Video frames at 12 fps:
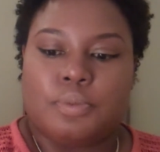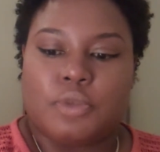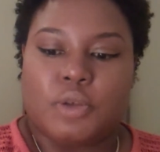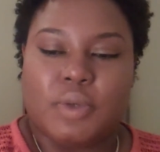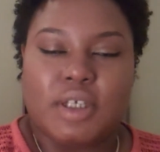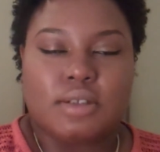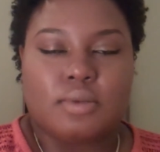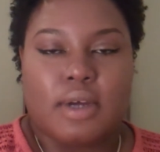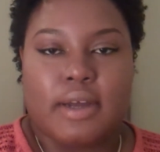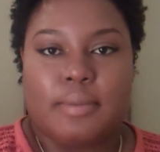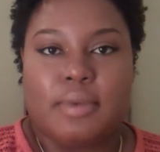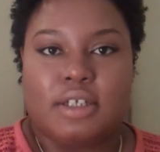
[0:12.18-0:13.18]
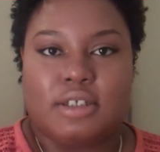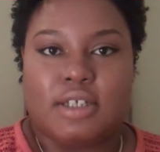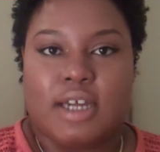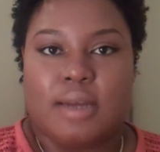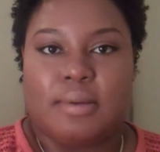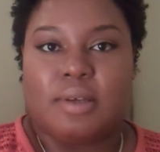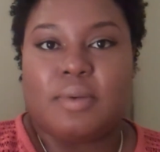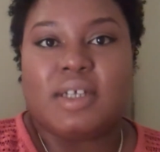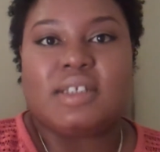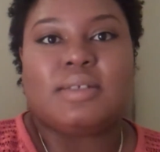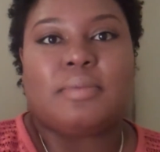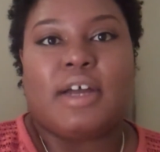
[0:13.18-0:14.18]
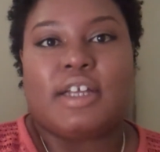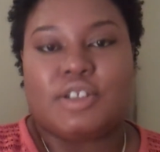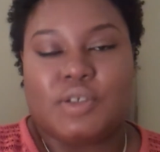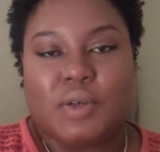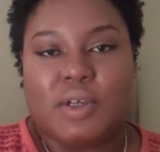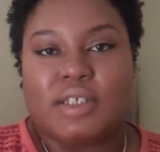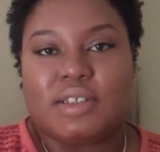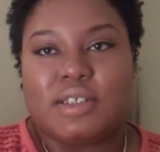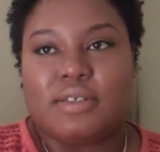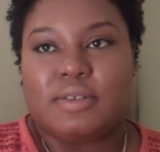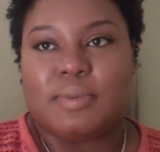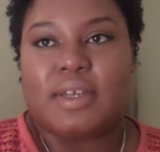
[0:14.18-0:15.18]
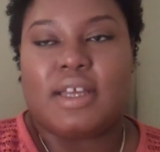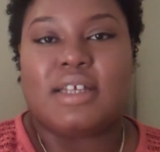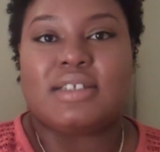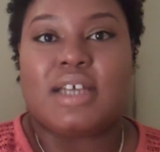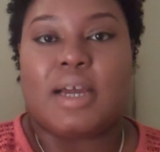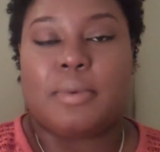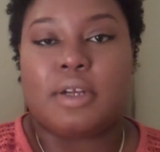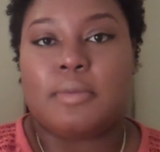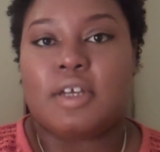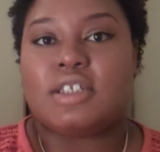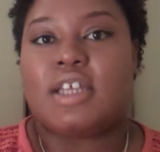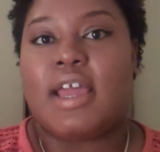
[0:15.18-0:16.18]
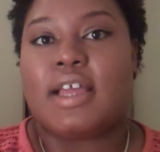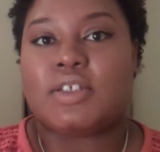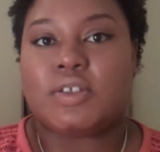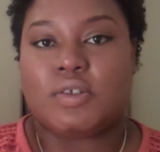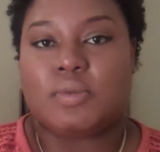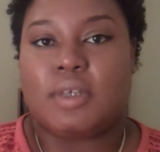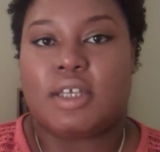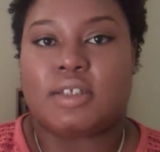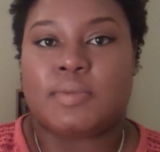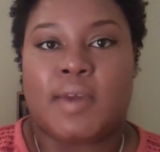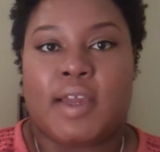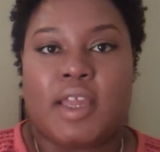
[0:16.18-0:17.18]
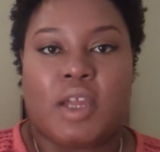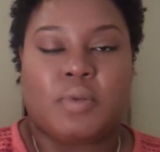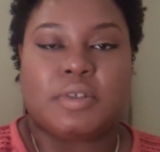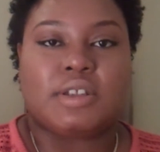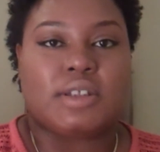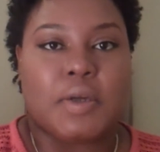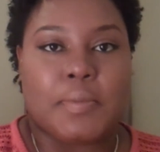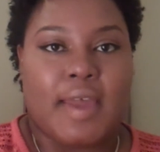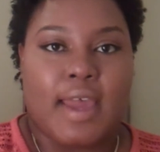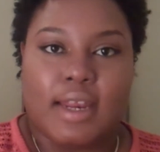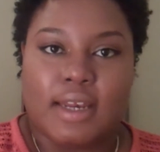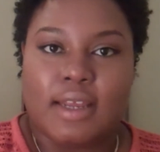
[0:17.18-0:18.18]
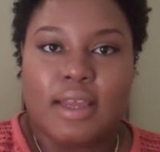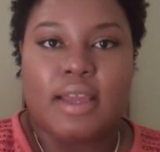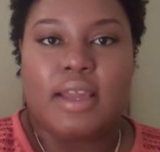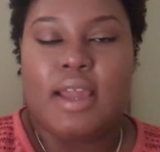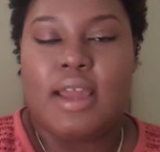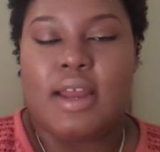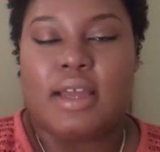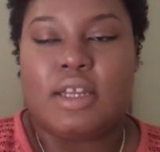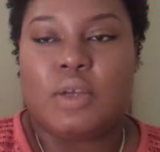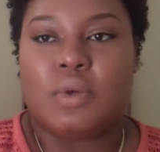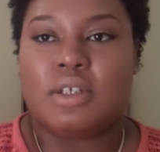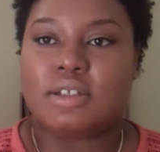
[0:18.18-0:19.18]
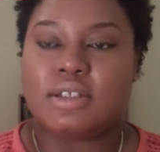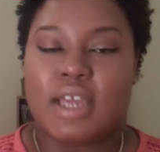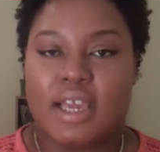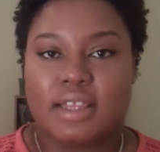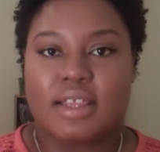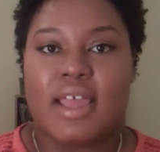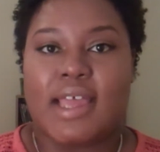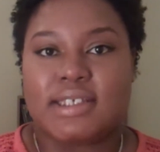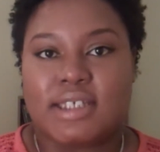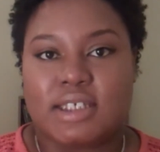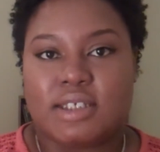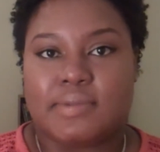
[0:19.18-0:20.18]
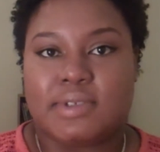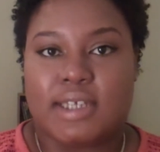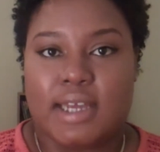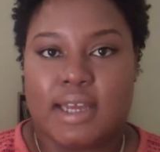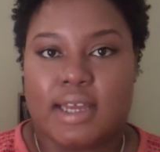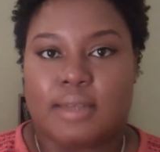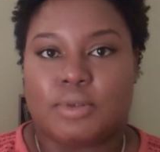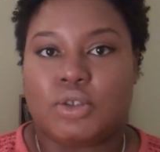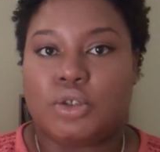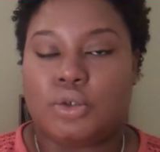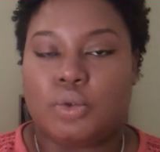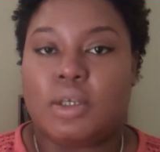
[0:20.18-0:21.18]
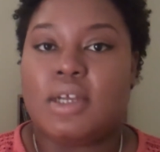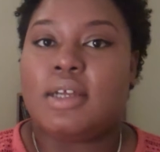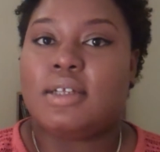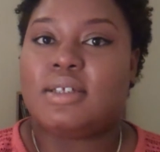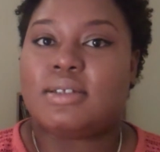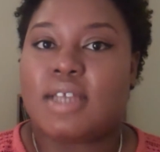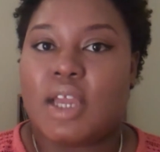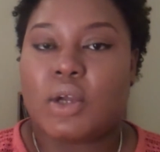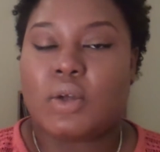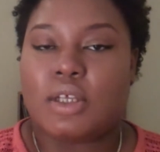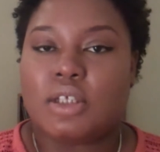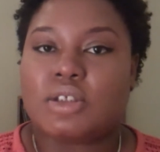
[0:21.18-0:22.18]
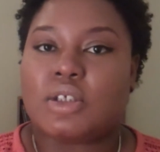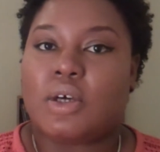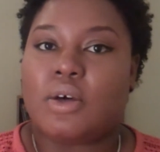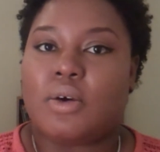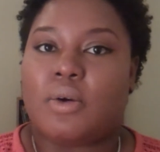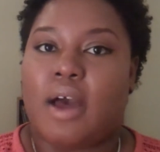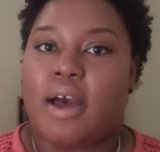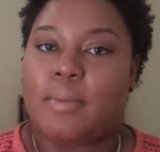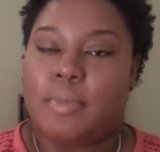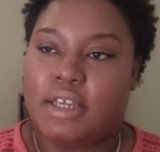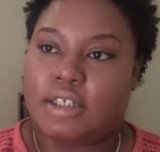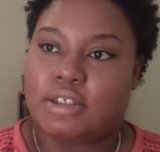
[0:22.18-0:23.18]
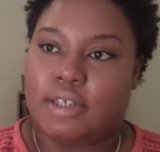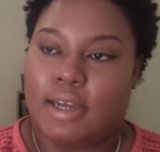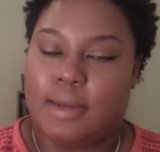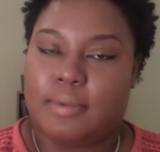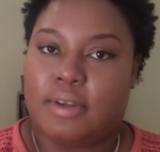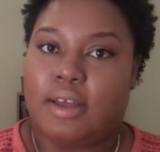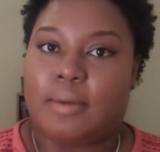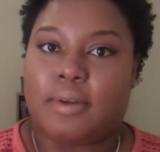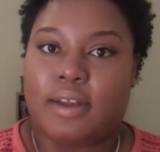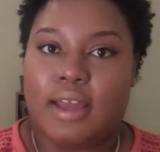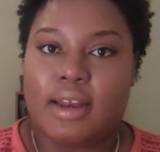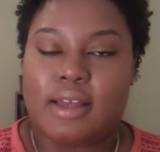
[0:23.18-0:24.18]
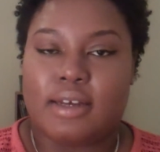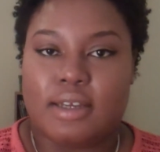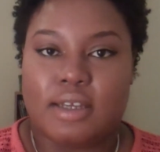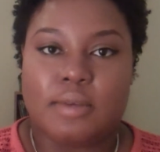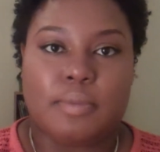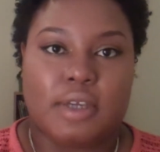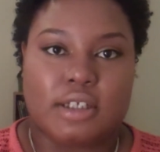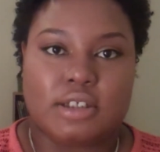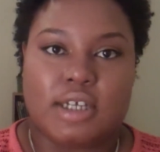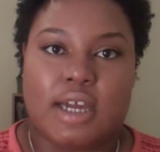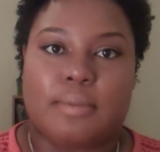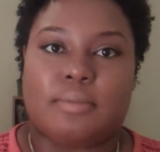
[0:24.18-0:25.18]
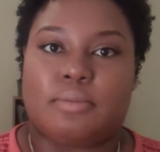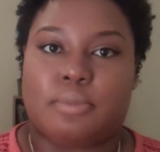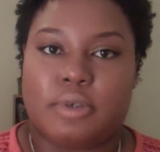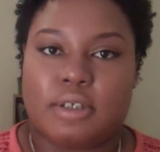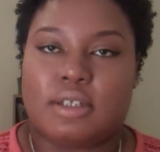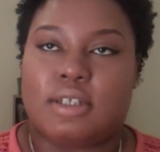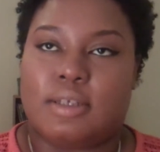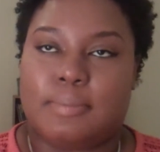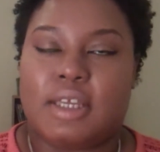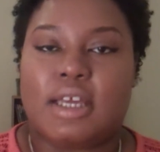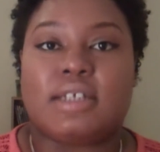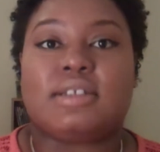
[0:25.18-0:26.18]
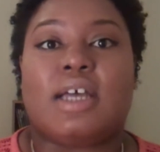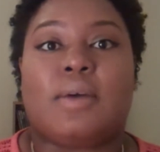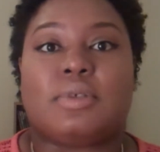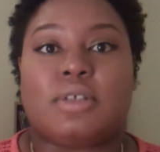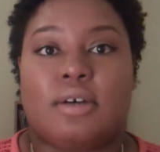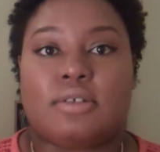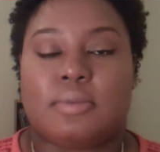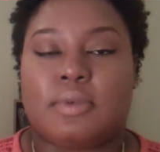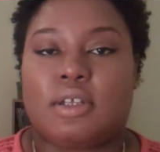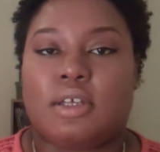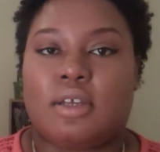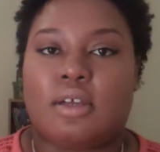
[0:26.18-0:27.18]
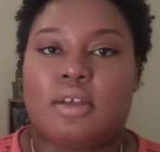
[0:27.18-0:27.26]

The reason why I big chopped, it wasn't by choice, it was because I pretty much had to because my hair was so matted and I didn't want to take the excessive time to detangle it, so I big chopped. And I'm glad I did big chop because that was ultimately